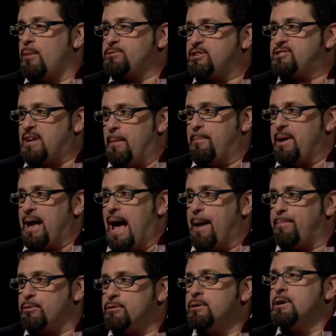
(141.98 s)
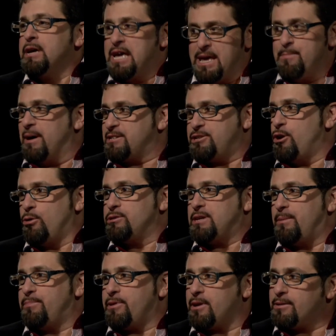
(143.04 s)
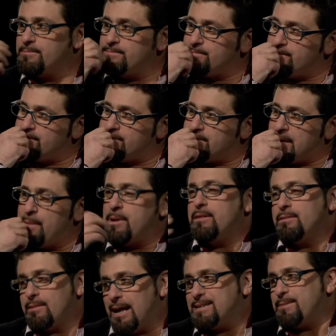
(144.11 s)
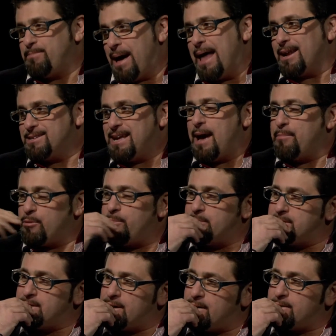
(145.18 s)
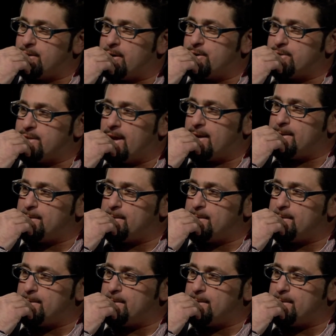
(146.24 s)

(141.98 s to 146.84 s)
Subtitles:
is dumping Apple, he must know something. I mean, that's a bad example, but still, you understand.